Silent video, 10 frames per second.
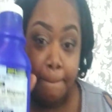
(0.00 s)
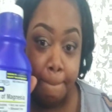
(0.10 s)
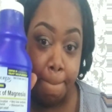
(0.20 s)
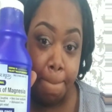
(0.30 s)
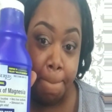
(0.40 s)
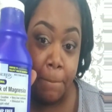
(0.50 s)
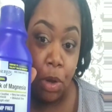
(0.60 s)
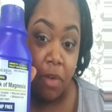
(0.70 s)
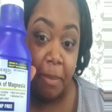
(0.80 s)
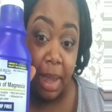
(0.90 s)
Milk of
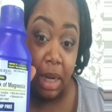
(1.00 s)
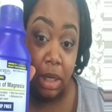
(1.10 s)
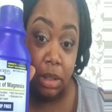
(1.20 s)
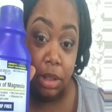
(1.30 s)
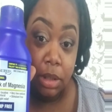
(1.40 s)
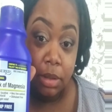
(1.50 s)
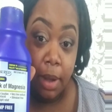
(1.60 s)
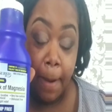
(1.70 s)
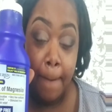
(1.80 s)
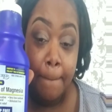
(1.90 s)
magnesia.
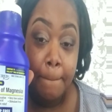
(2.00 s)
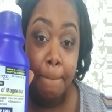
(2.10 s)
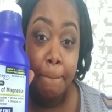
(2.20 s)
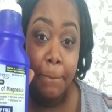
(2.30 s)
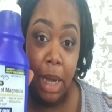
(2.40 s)
Mom.